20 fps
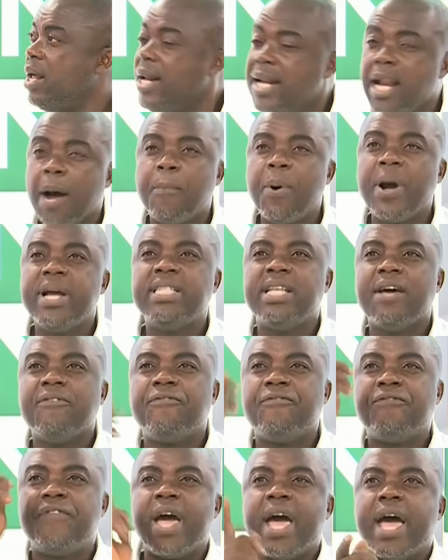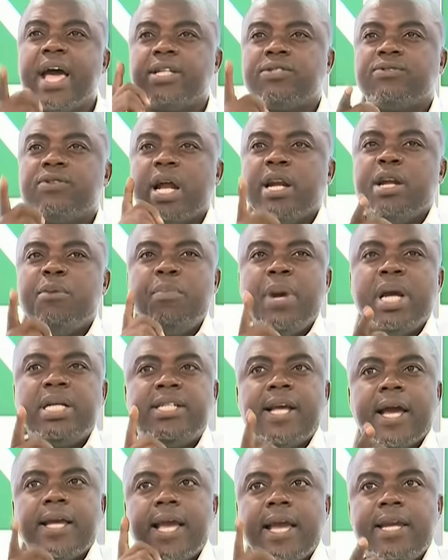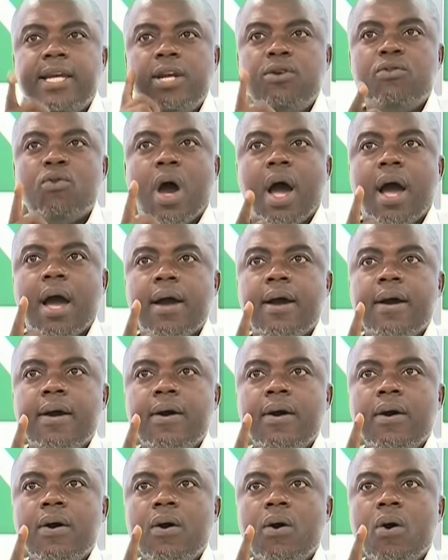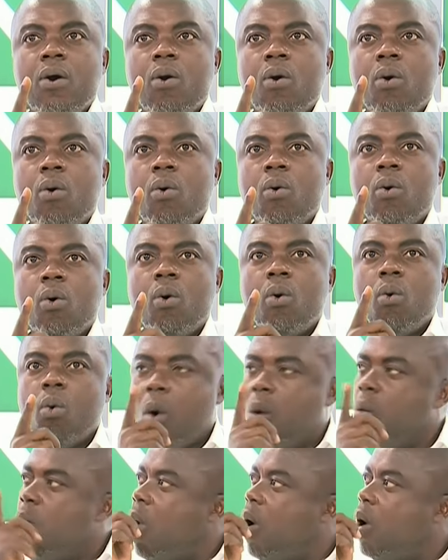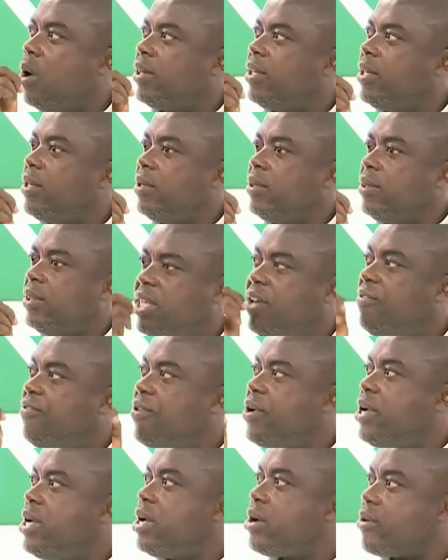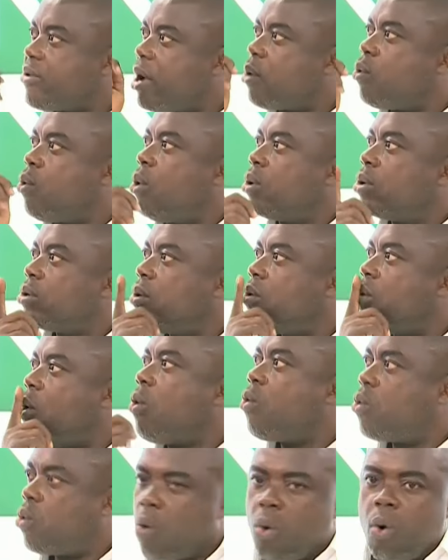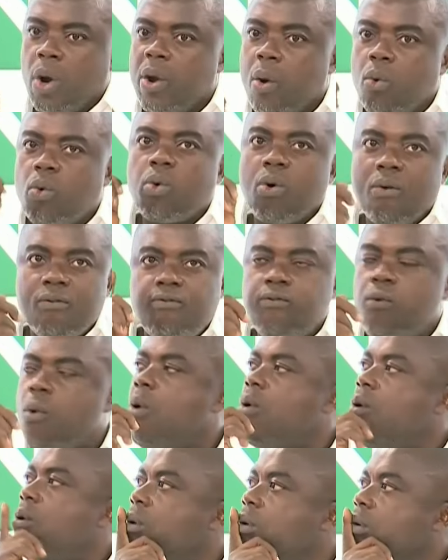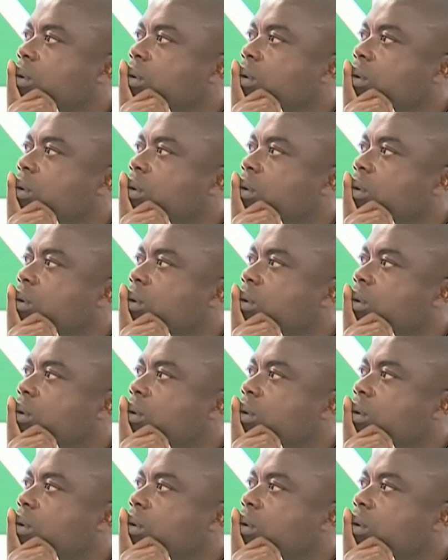Napo is the first running mate here, Yinua, or what TV record, or your Cromfort,